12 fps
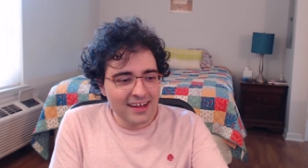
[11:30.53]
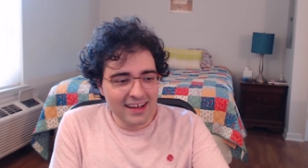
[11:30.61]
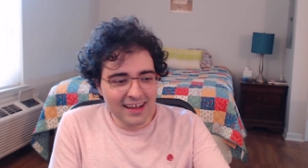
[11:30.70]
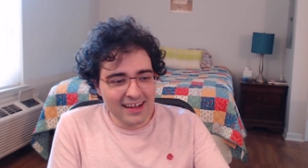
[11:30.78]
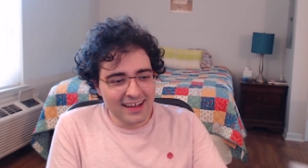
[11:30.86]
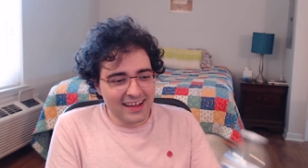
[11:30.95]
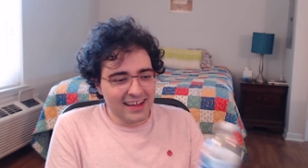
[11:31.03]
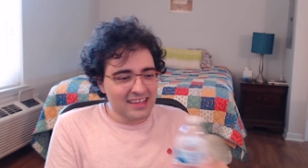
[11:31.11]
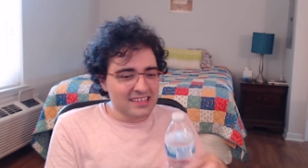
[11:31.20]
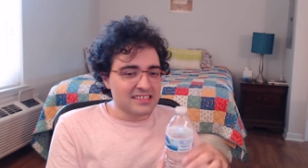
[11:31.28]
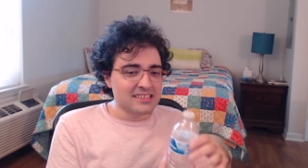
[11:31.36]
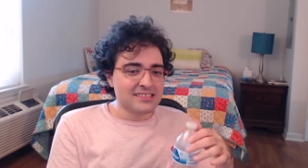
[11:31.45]

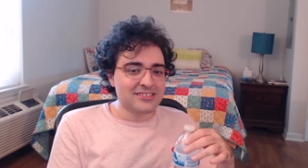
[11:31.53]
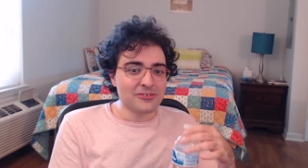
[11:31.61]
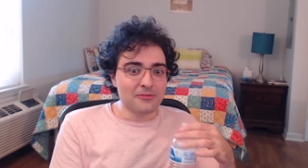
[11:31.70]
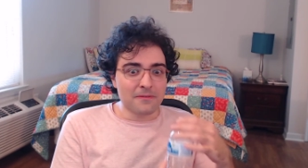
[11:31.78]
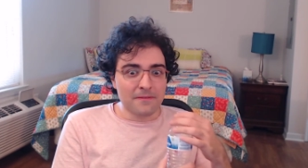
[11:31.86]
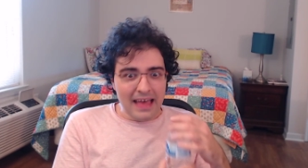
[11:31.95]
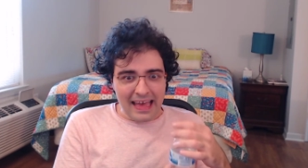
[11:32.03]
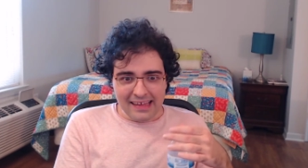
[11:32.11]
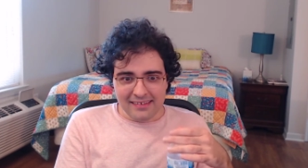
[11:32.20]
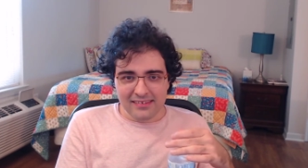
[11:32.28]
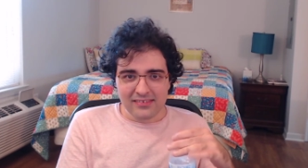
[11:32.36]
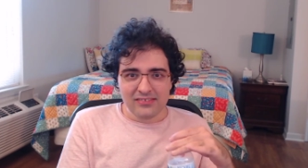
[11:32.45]
So that
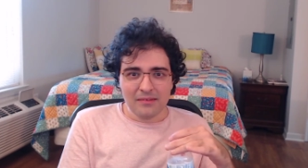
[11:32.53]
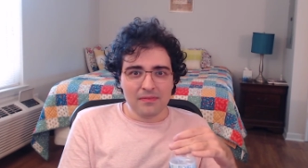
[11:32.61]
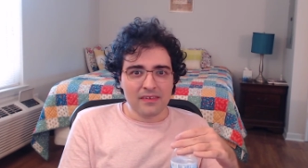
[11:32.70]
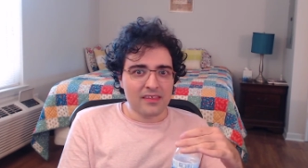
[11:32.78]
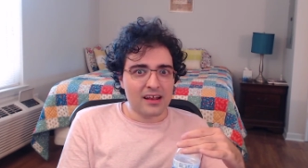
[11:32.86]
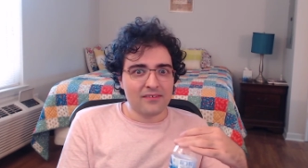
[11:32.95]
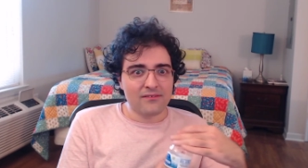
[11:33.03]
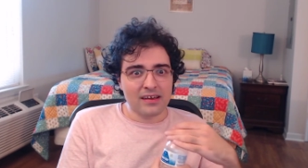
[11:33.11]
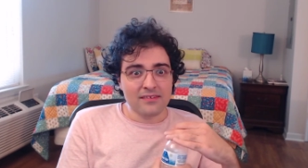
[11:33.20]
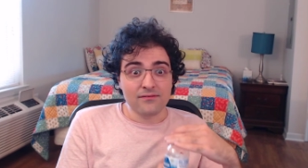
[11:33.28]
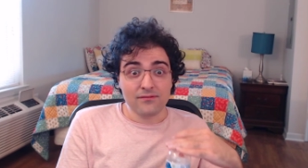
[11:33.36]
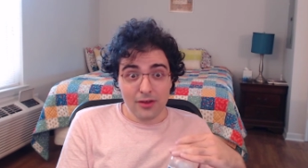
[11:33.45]
is something that I
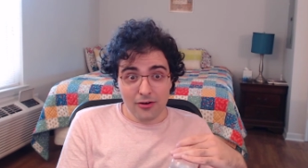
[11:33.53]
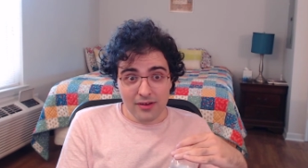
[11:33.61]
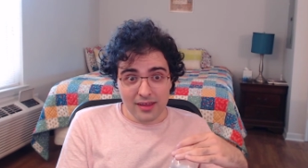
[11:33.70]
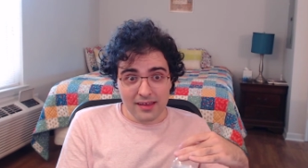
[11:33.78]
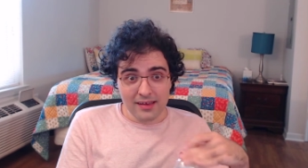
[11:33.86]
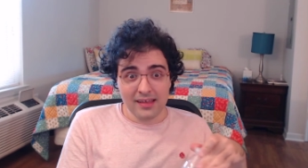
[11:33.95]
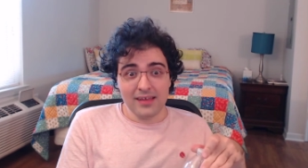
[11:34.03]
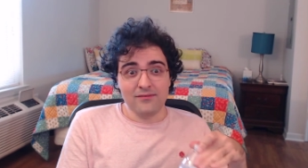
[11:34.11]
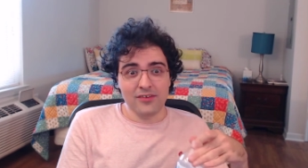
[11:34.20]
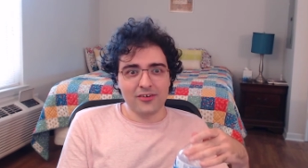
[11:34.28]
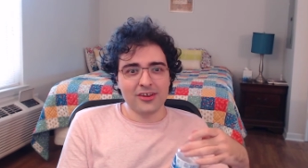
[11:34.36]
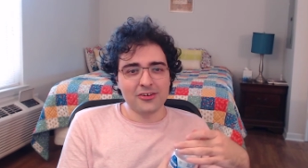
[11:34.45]
find very,
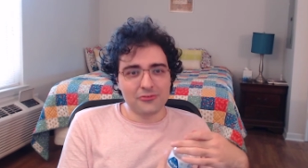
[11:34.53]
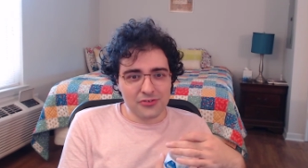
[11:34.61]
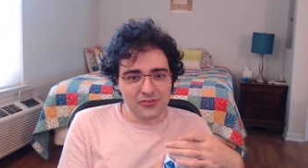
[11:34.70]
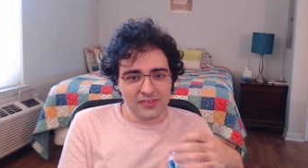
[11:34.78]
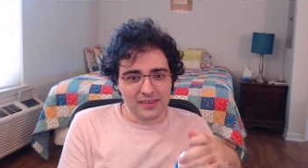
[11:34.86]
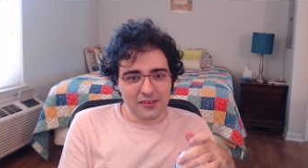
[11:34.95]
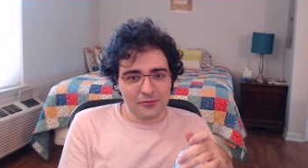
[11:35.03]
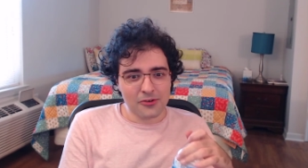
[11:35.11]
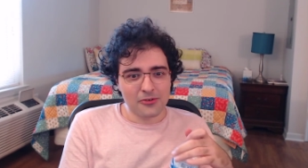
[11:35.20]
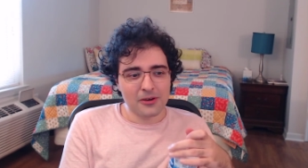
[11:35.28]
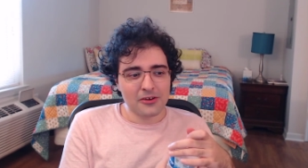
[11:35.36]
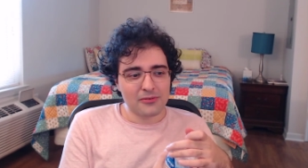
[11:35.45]
very interesting, that we're
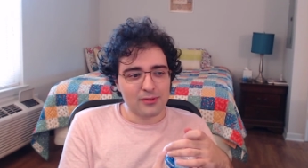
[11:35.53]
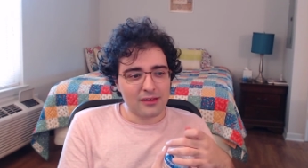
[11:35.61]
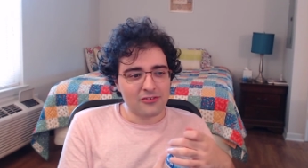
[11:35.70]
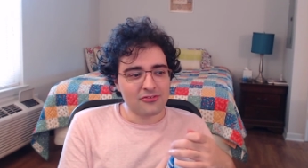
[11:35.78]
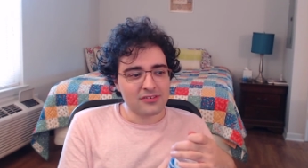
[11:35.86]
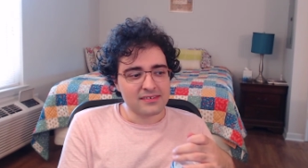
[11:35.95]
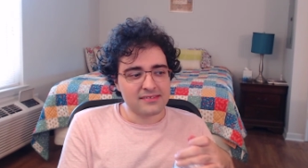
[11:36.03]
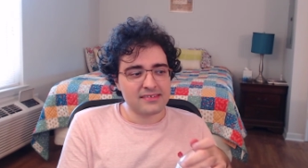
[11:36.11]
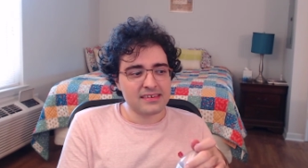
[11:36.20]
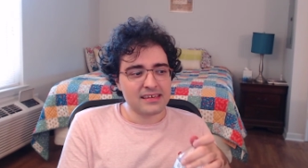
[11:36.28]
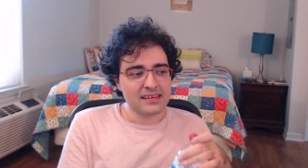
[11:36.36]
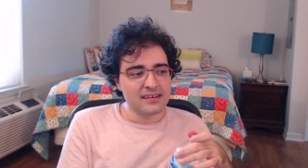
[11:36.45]
going to essentially
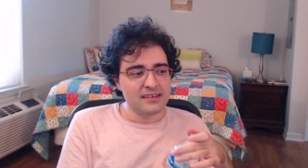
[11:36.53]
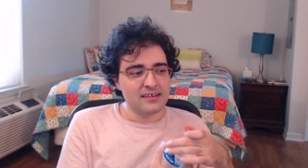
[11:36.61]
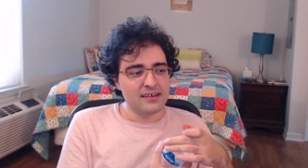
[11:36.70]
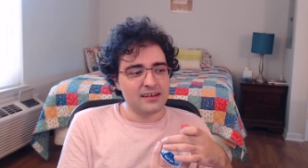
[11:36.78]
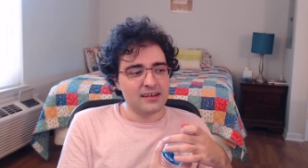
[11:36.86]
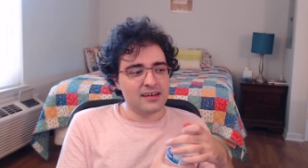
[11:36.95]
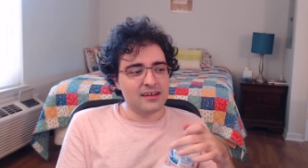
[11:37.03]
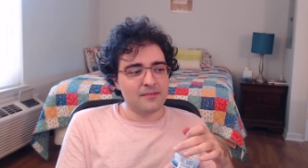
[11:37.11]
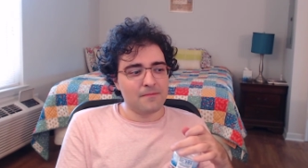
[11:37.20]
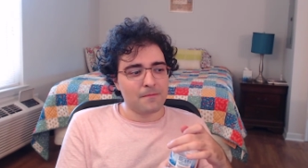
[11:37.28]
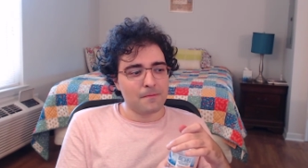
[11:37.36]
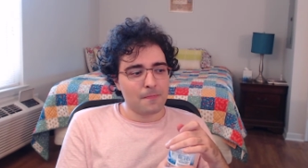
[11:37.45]
see,
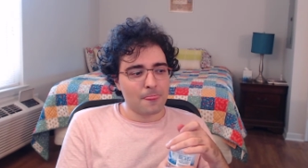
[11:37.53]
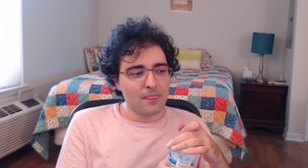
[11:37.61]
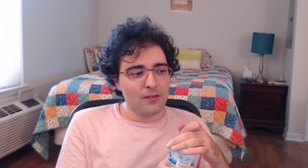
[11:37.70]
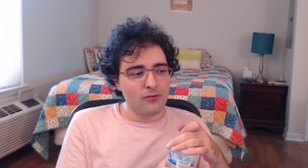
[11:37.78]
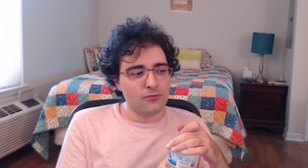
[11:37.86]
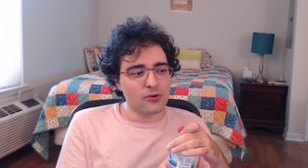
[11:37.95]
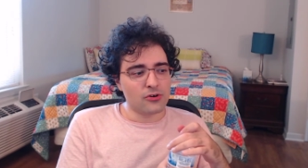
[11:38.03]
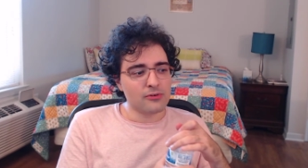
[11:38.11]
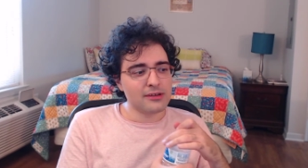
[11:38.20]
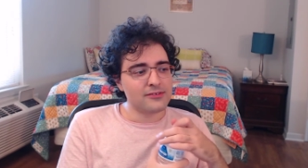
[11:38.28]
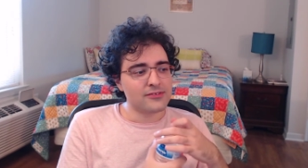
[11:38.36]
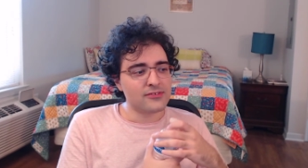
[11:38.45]
we're
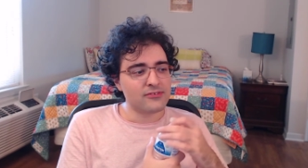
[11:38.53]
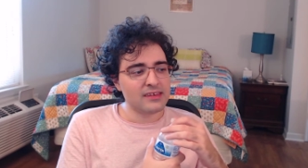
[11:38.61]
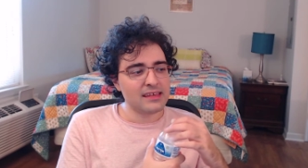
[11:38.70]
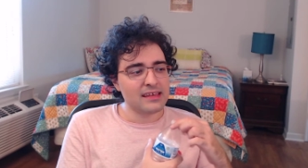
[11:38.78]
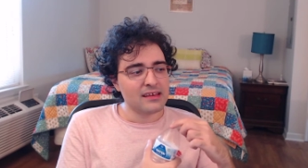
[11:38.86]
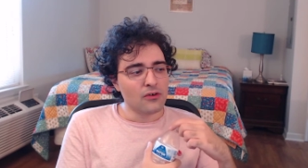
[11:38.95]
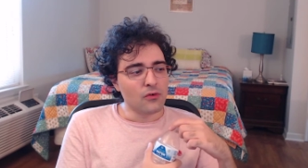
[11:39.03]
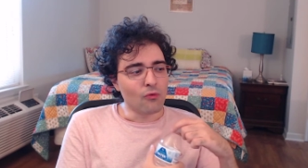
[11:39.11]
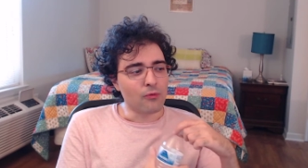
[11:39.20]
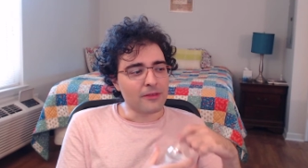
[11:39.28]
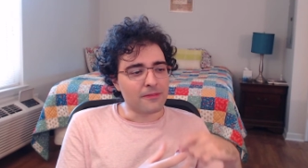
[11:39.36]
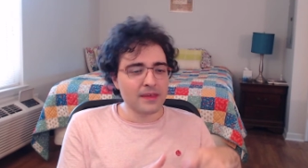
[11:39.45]
going to see
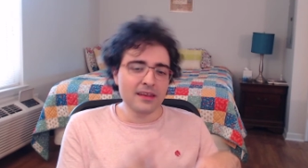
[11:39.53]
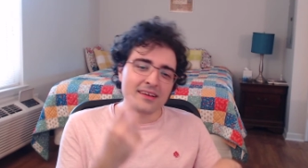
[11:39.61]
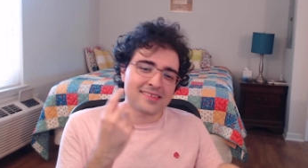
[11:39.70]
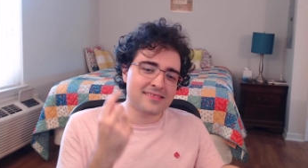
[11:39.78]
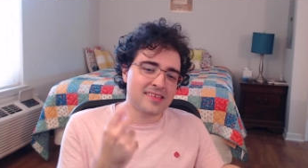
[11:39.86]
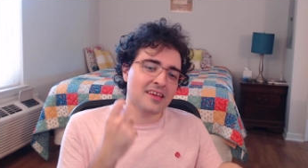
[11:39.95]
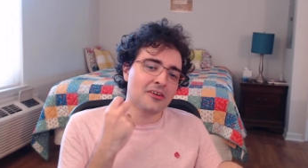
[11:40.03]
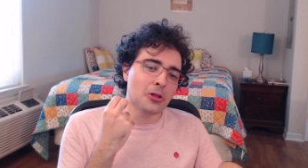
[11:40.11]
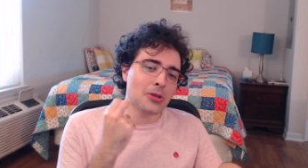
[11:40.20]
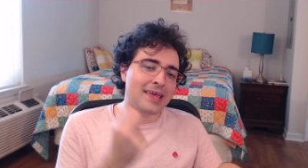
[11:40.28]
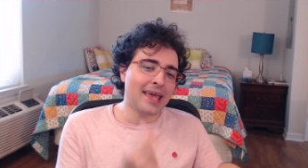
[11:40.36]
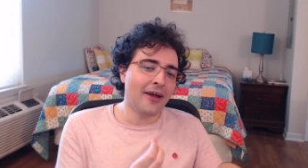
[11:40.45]
within a single
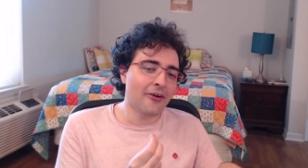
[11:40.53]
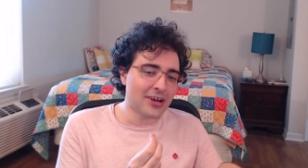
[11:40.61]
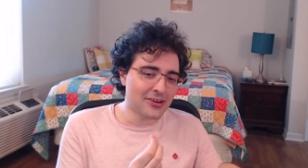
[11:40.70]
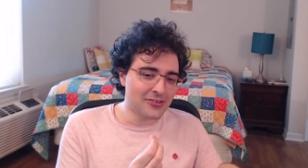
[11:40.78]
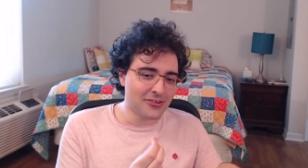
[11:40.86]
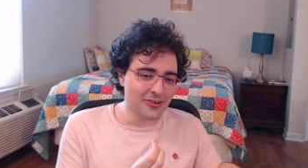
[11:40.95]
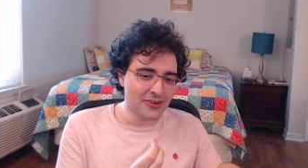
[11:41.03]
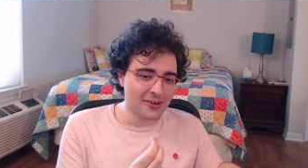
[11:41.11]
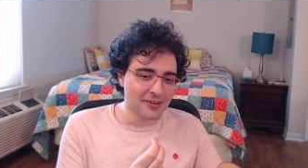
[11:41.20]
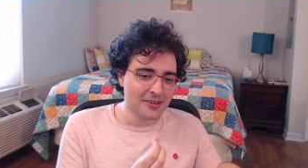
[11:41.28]
character,